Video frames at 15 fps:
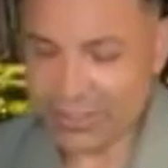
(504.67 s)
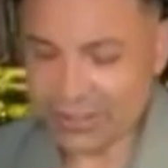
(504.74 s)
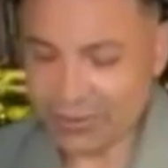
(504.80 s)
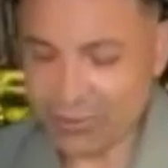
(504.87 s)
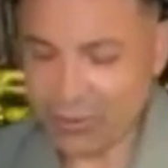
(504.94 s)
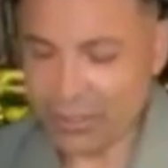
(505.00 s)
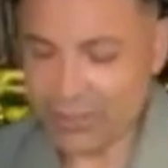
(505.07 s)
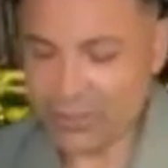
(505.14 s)

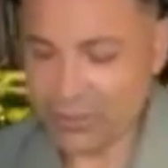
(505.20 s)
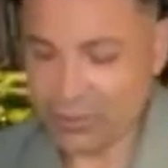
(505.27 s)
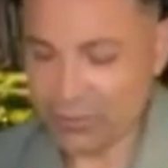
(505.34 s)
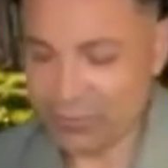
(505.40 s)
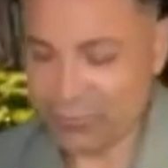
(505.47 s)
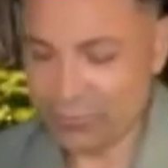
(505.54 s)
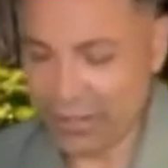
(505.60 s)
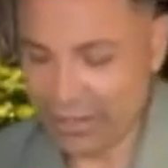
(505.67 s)
What is your
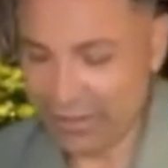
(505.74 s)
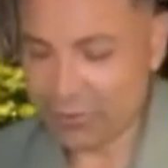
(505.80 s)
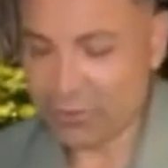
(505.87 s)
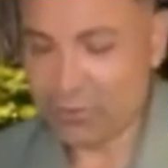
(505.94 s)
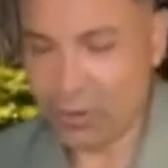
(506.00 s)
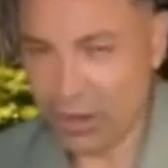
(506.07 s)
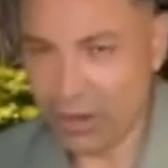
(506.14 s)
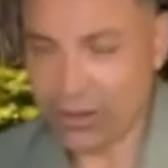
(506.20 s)

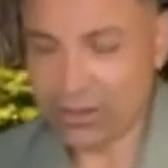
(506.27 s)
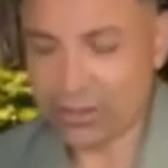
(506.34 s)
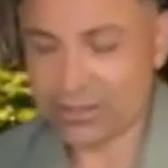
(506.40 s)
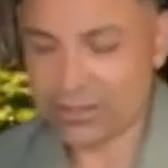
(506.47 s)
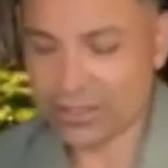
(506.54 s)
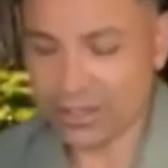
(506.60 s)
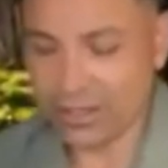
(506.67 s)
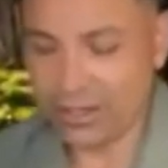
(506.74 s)
favorite part
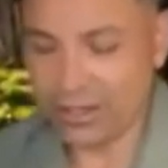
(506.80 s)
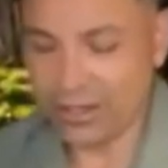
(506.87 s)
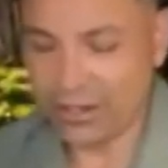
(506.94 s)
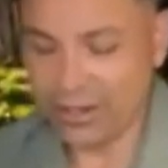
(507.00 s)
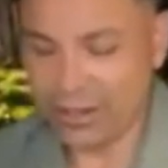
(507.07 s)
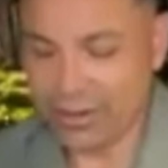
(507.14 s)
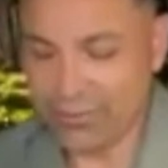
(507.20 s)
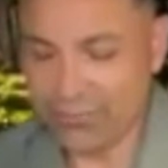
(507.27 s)

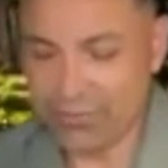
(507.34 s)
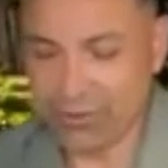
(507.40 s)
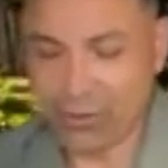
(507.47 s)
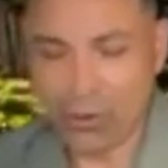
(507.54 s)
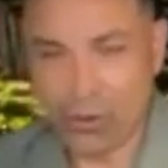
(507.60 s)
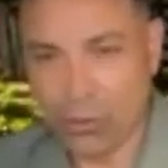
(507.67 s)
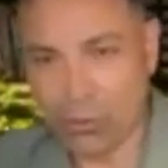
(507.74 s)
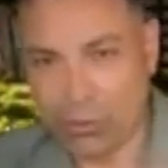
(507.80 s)
of the
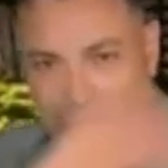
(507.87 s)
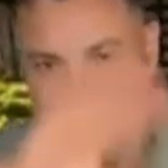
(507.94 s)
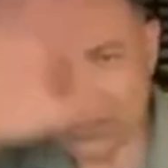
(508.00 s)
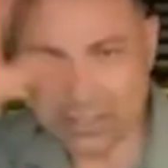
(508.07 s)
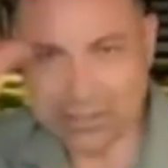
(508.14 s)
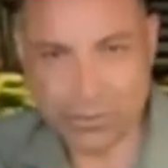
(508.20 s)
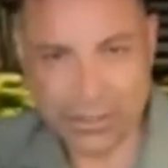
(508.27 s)
whole process?